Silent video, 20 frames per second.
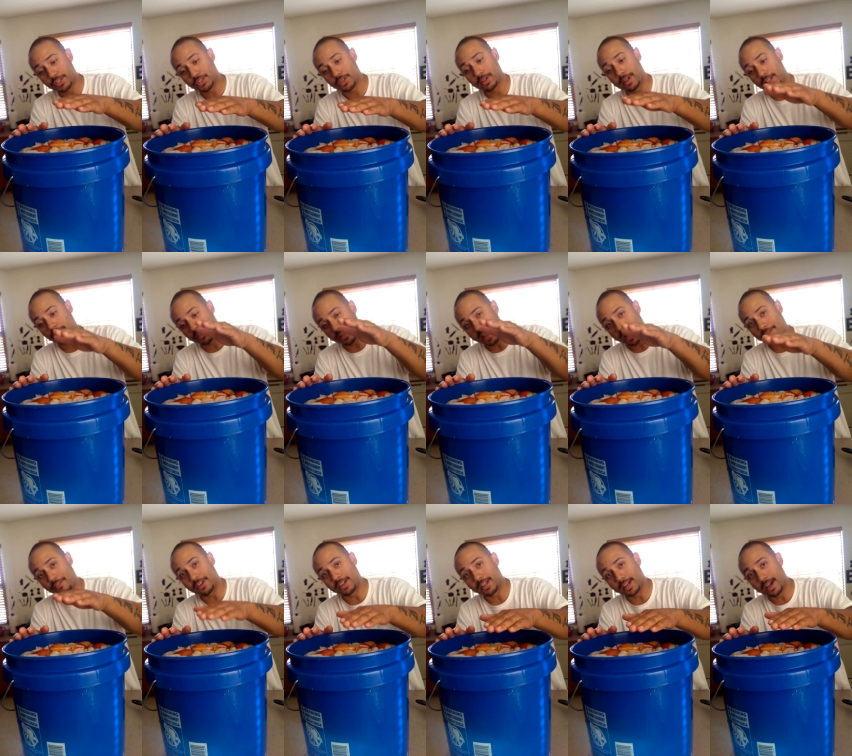sure that you
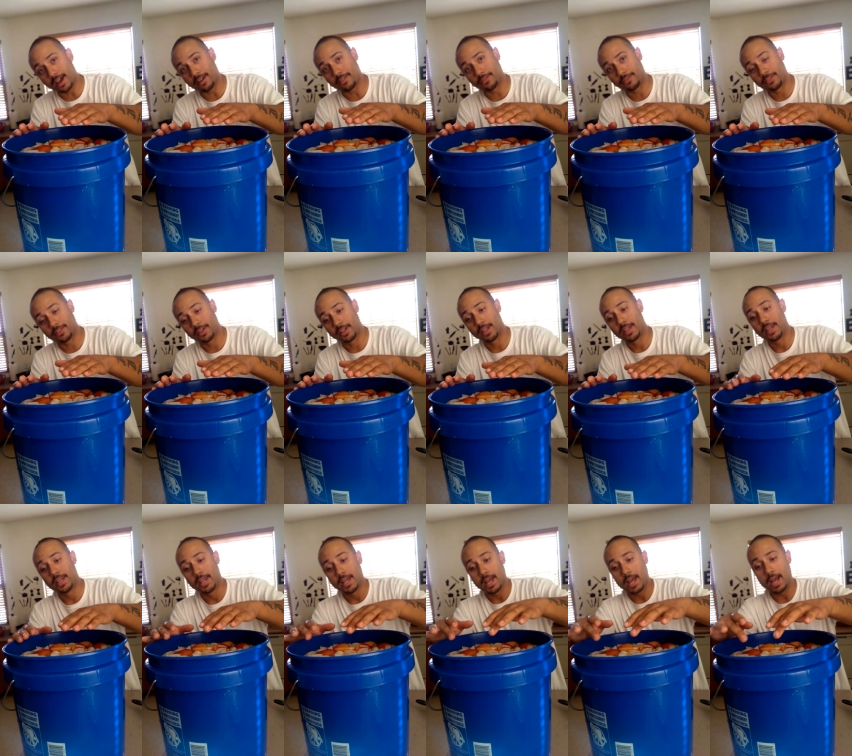have enough
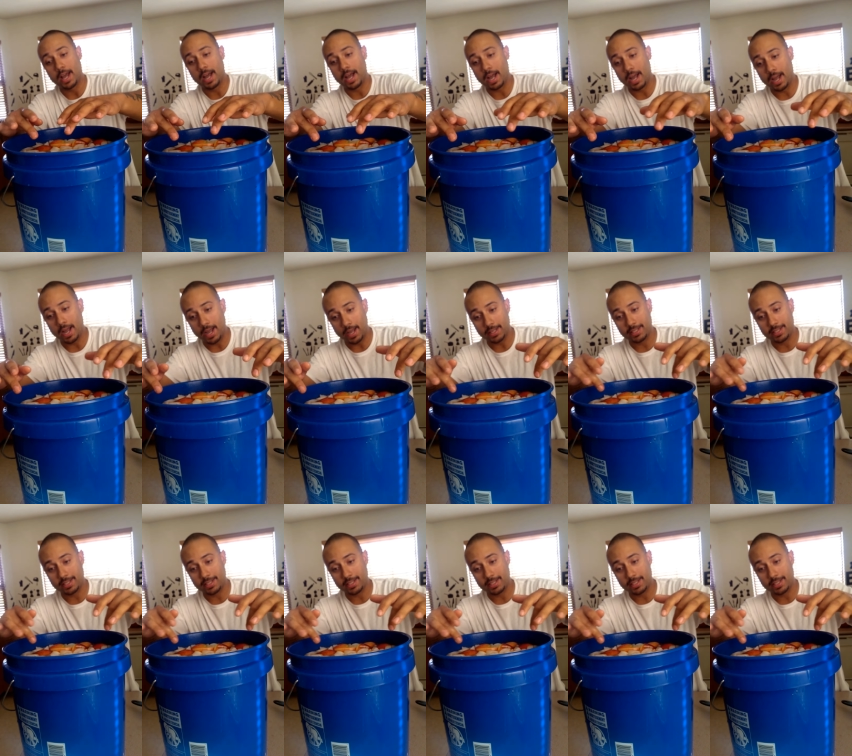uh,